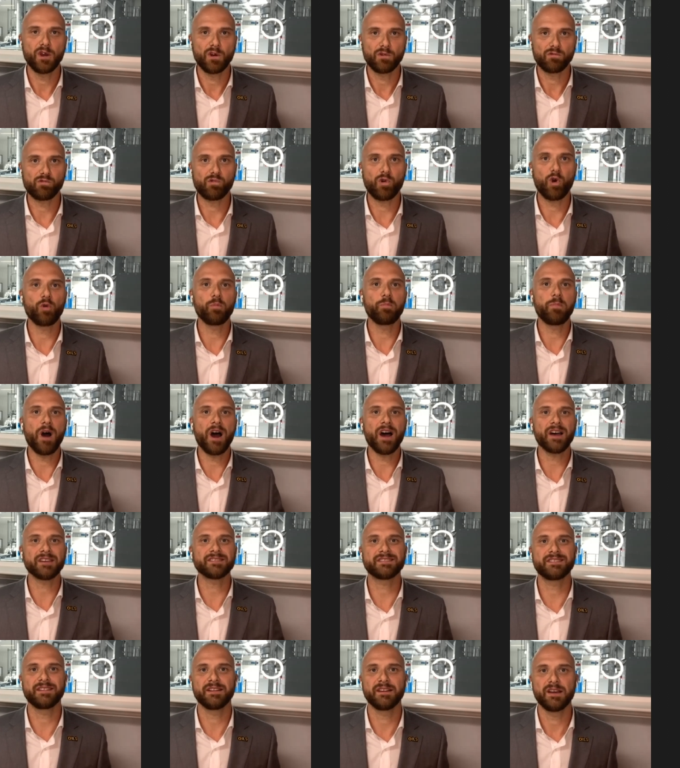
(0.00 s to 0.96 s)

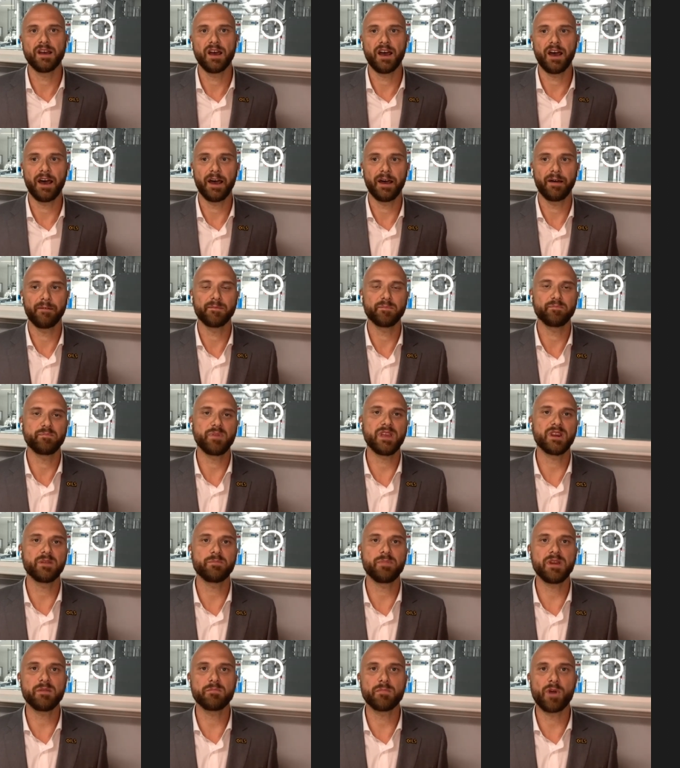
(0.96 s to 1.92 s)
robust
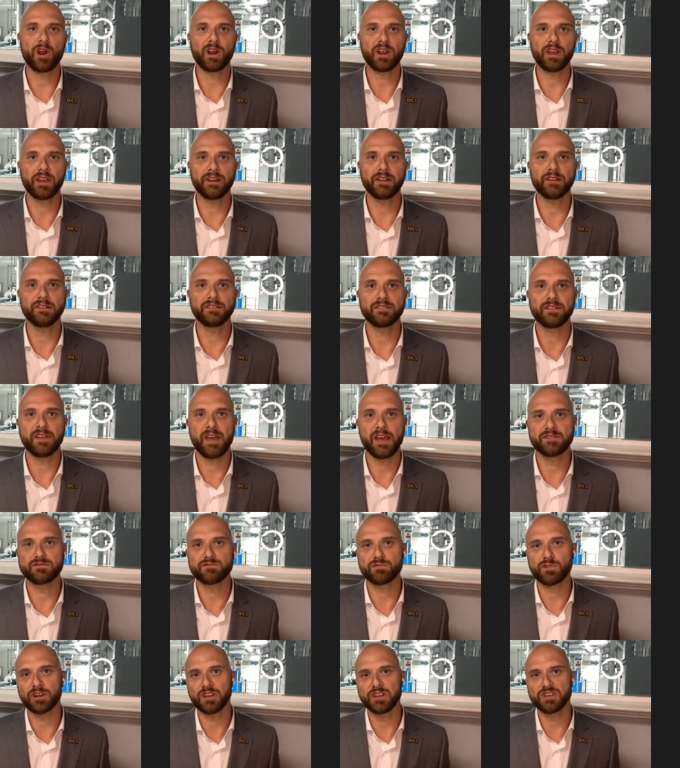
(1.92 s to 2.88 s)
B2B uh, market is, has
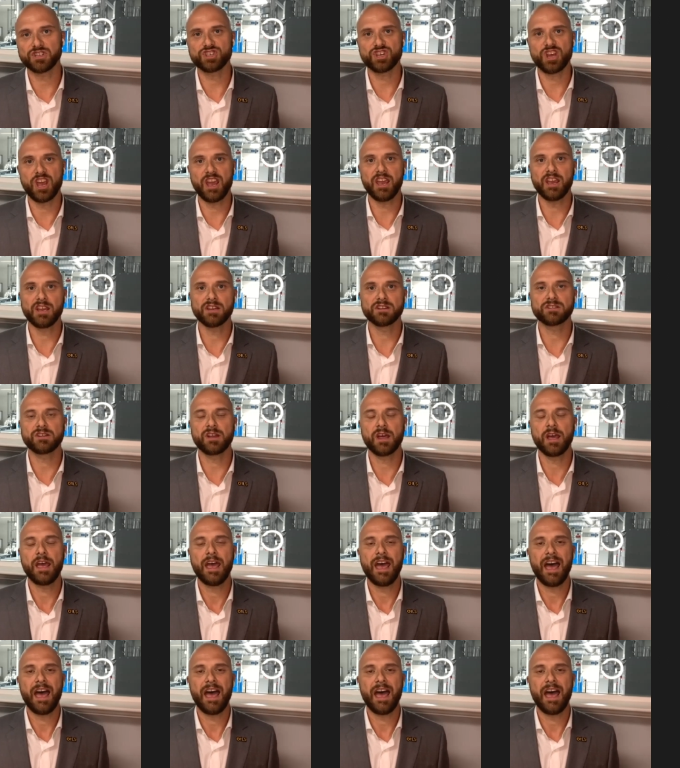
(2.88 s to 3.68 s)
really changed,